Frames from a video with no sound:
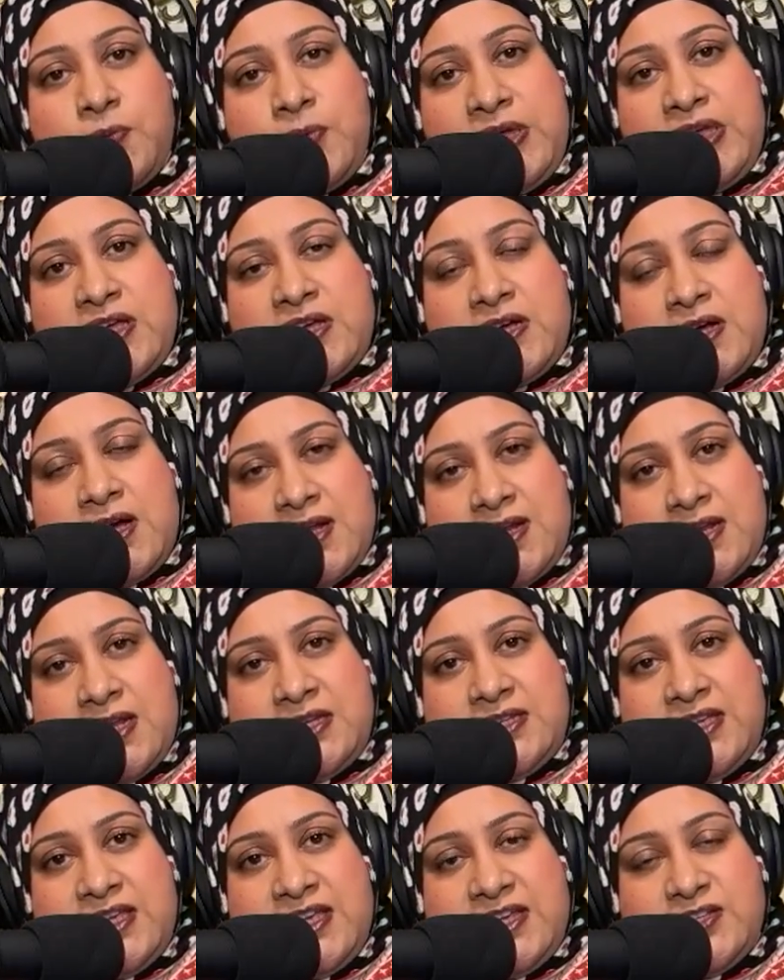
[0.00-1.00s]
we cut it
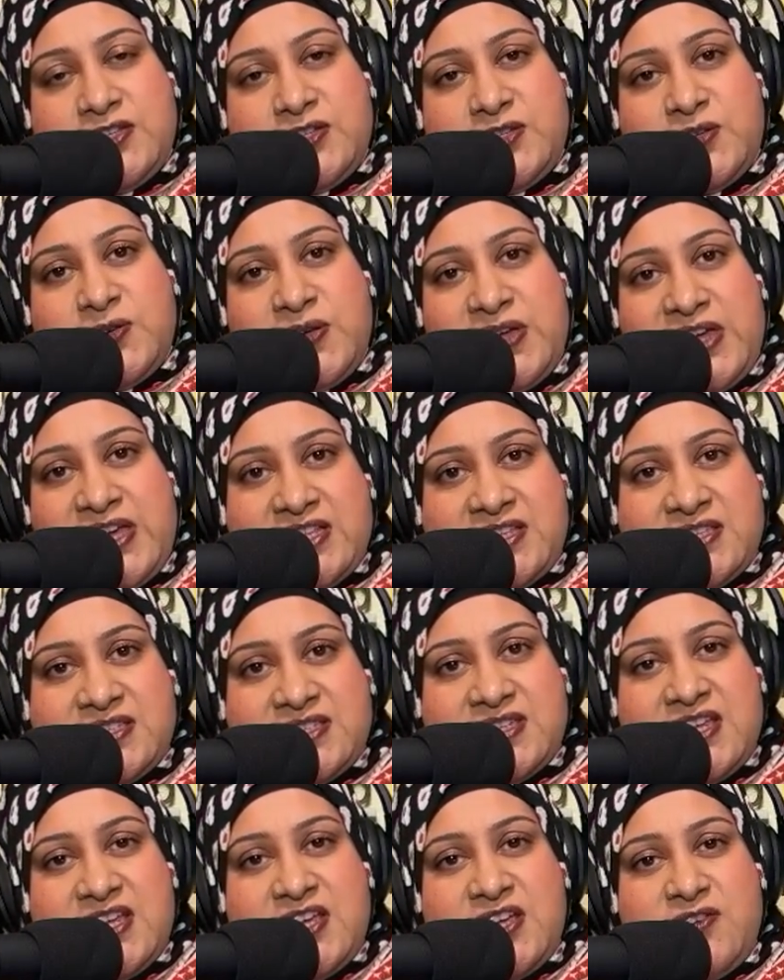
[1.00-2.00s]
into
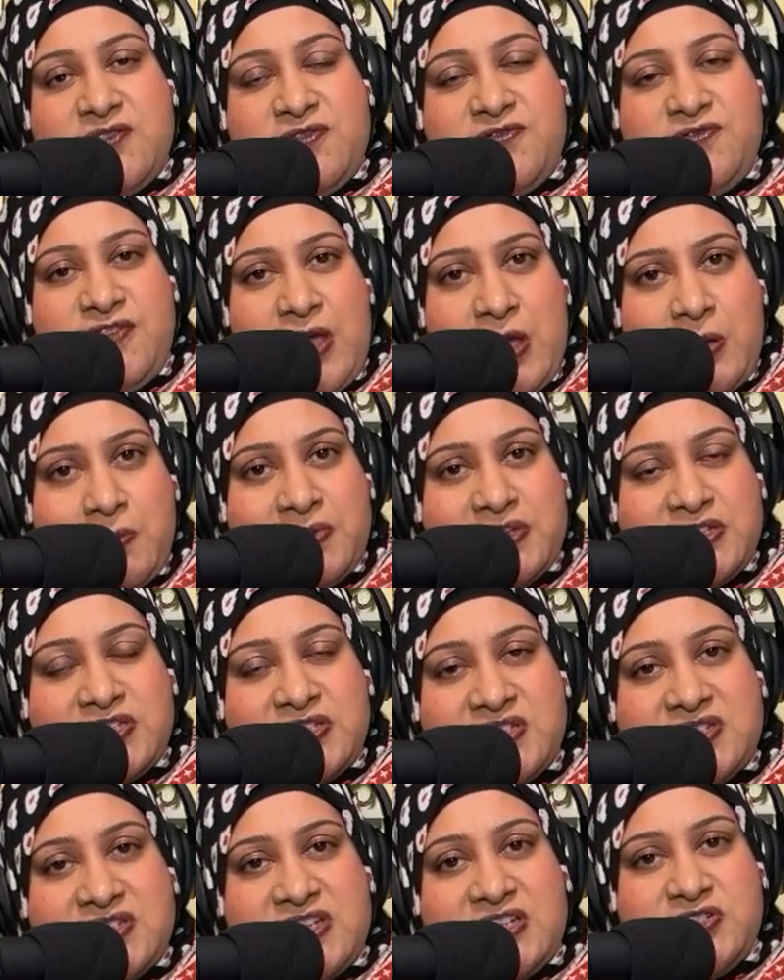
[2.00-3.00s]
its
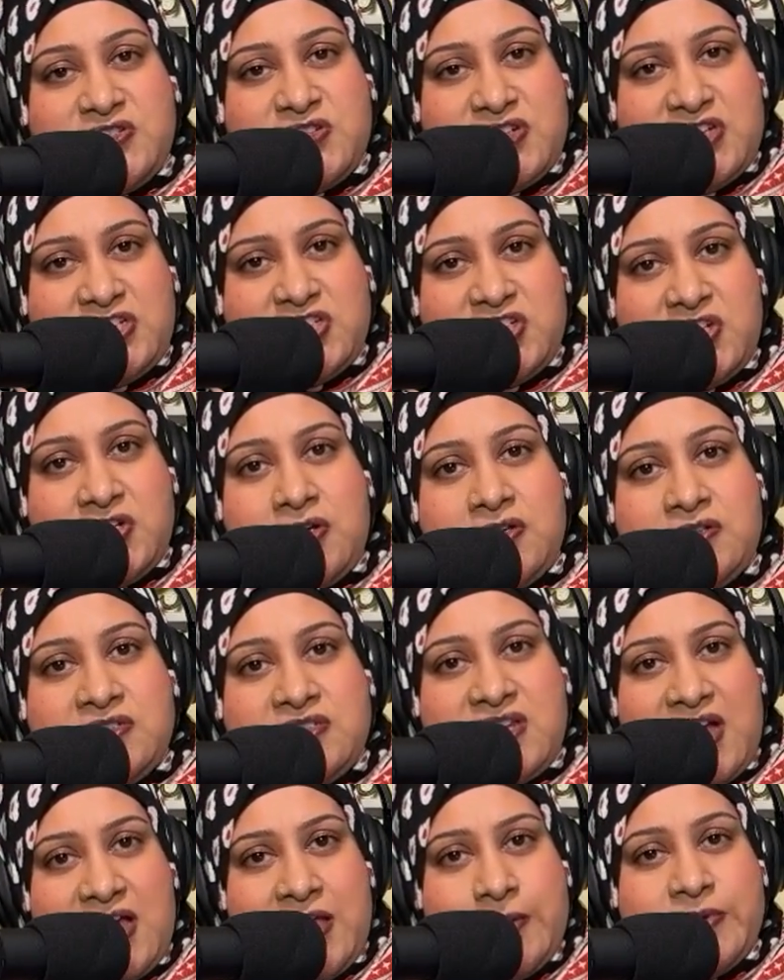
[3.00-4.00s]
famous and traditional
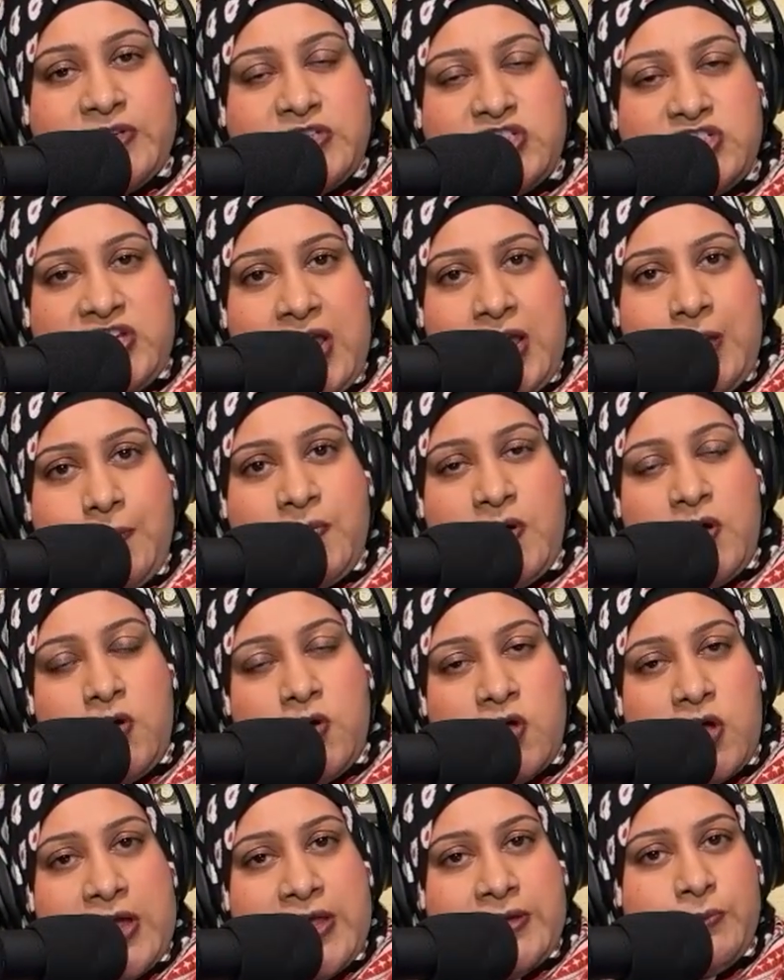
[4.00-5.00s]
diamond shape, or
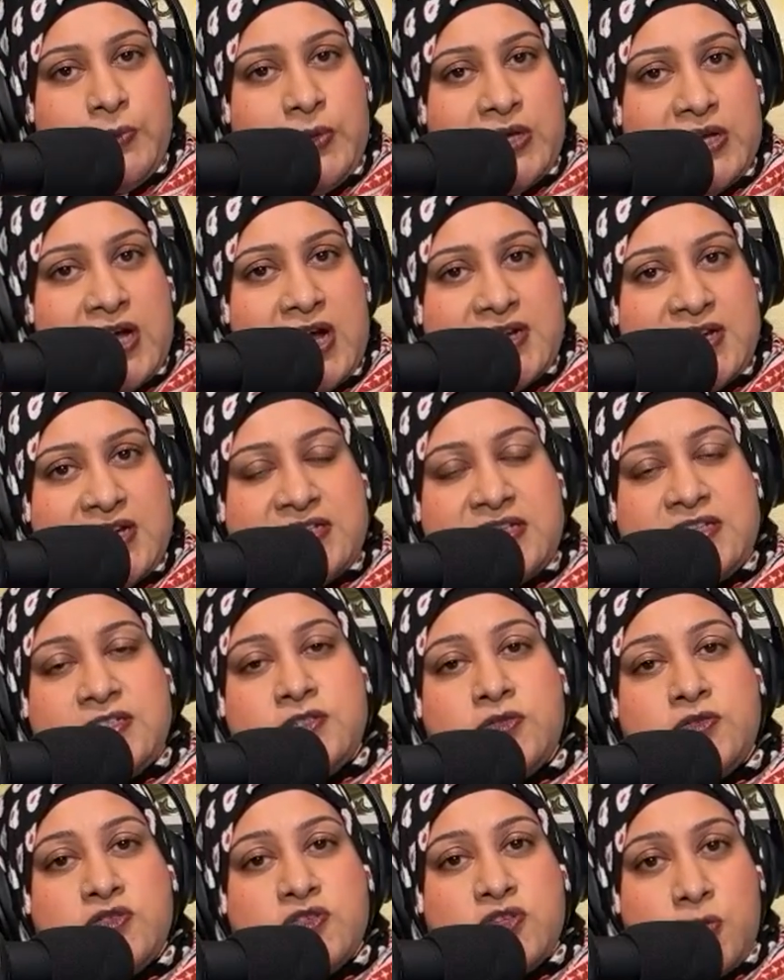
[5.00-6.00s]
we cut it
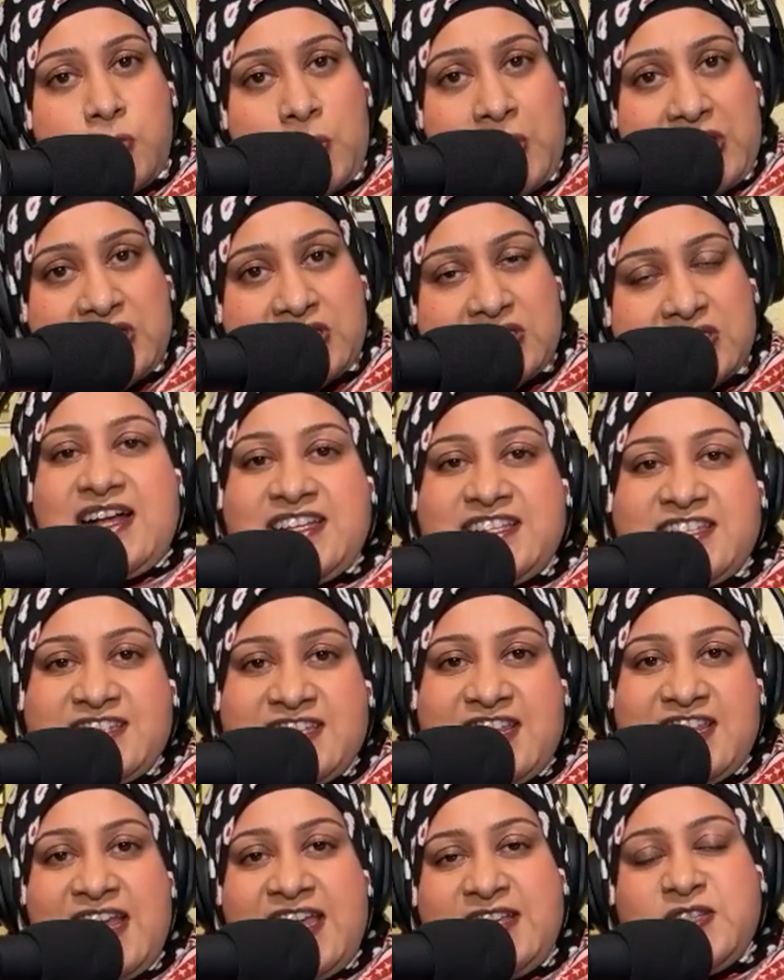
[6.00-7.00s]
into squares. A
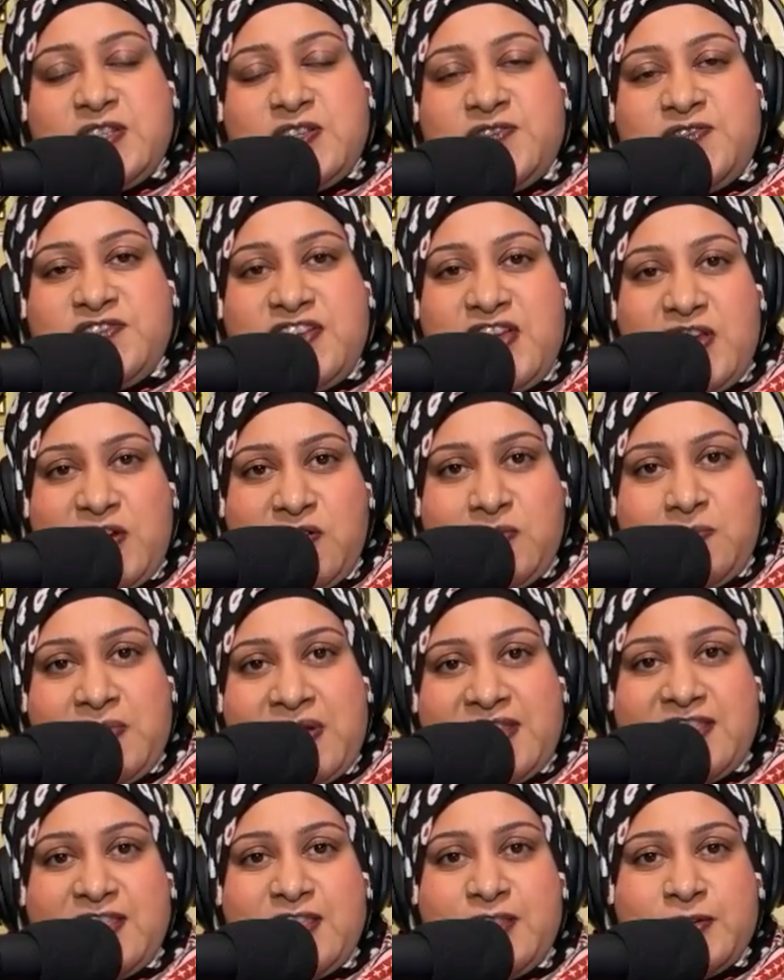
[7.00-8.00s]
slice of
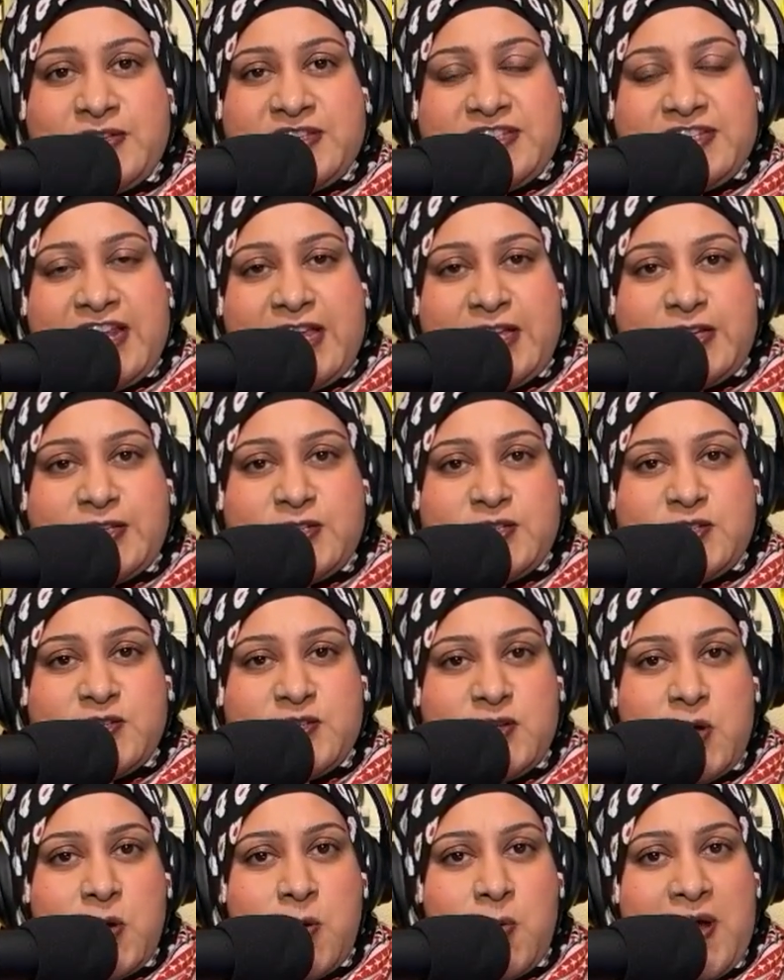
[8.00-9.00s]
kiribat looks like a
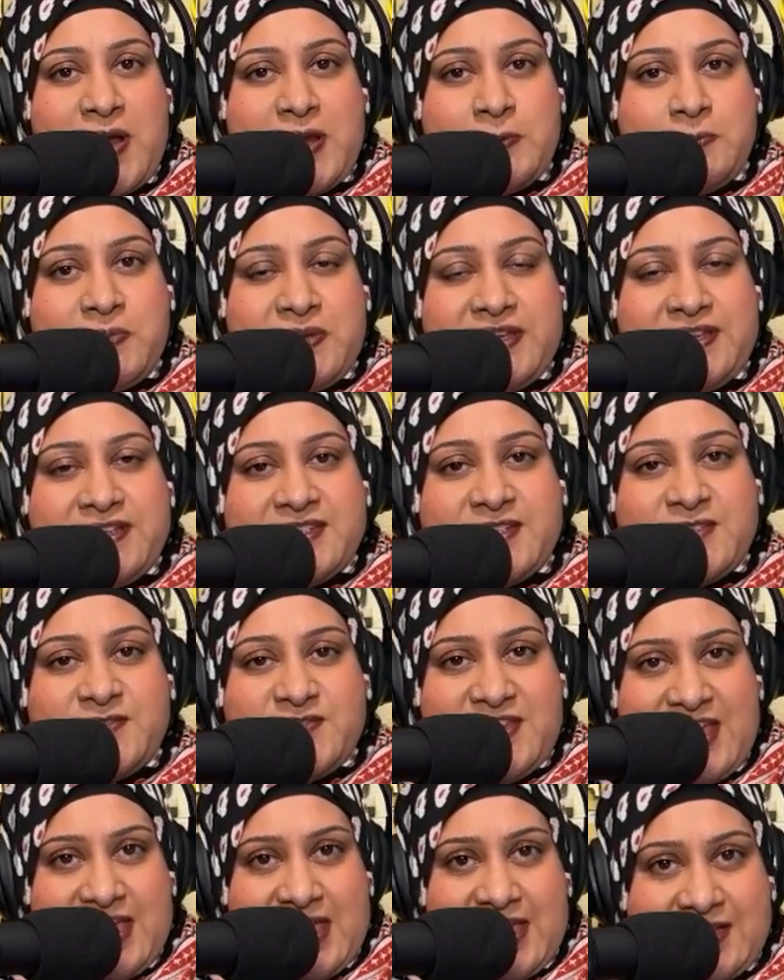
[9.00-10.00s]
snow-white piece of
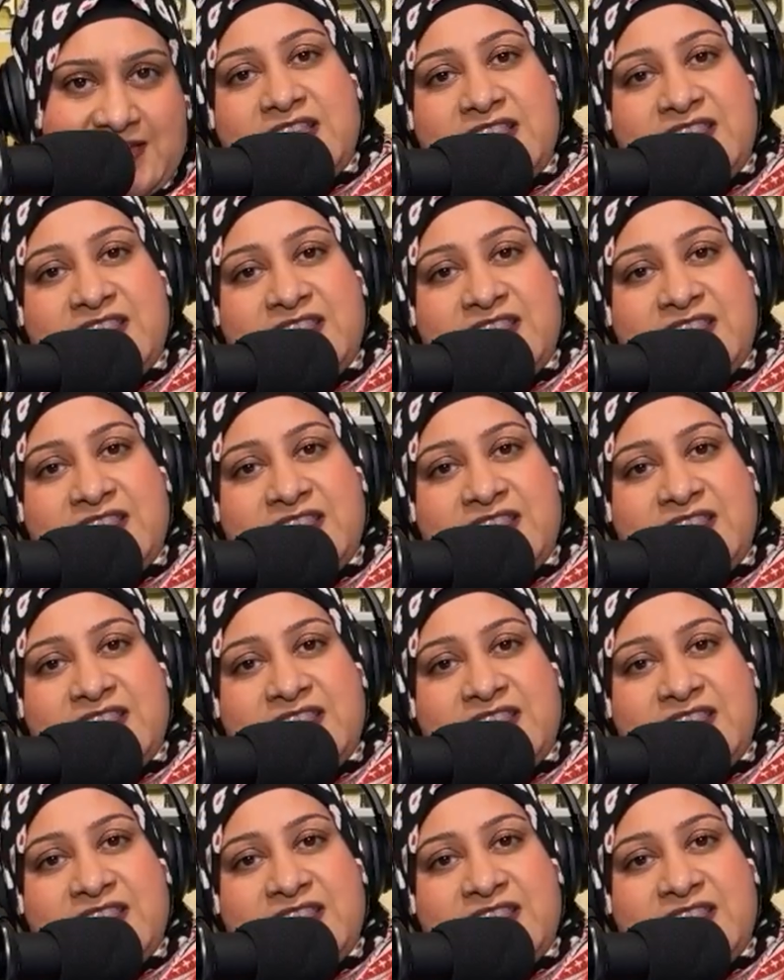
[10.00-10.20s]
cake.